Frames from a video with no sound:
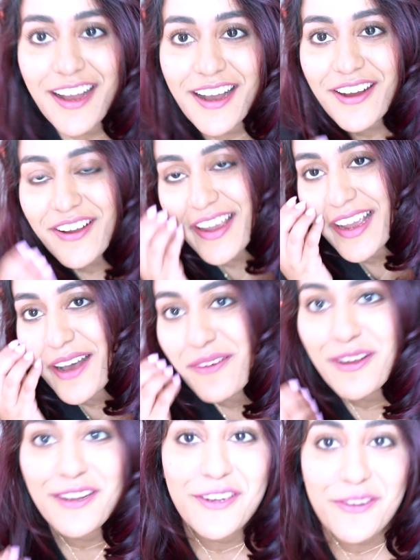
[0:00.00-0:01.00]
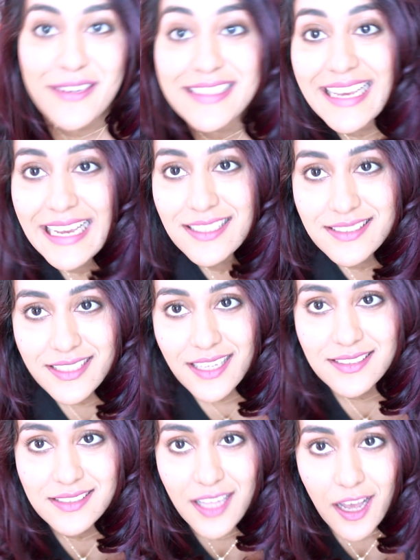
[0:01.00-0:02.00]
Okay, I want to do a taste
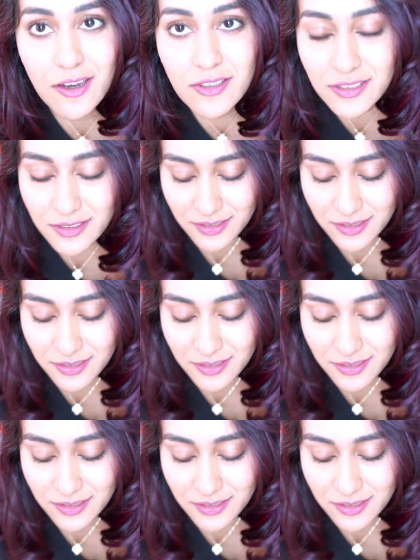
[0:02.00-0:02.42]
test now.